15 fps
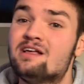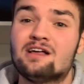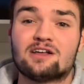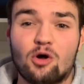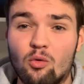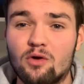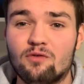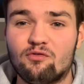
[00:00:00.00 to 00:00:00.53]

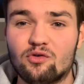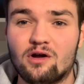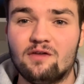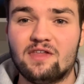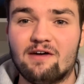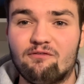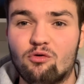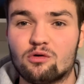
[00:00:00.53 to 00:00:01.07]
Going for it on
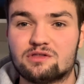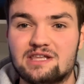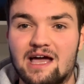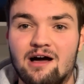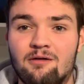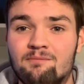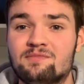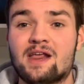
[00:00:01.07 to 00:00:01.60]
that fourth
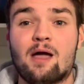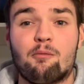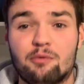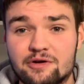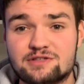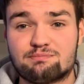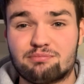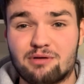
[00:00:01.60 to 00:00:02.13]
down was
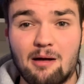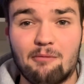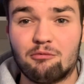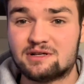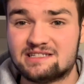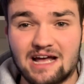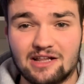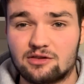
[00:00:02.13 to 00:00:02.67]

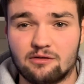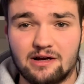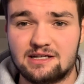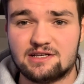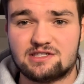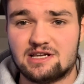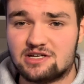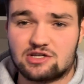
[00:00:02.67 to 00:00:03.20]
not the right
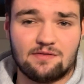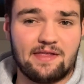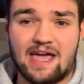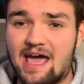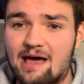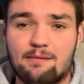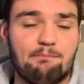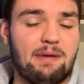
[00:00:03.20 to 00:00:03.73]
decision. They
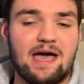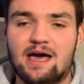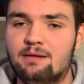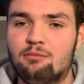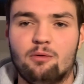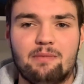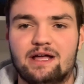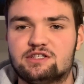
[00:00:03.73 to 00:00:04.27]
had a bad
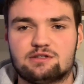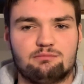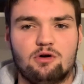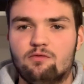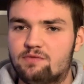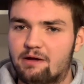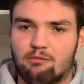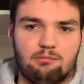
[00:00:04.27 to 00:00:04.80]
momentum move.
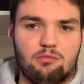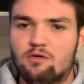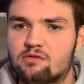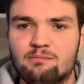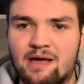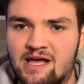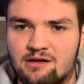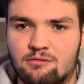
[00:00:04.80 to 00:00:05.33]
They were moving
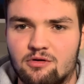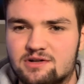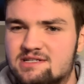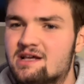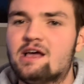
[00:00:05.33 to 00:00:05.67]
backwards.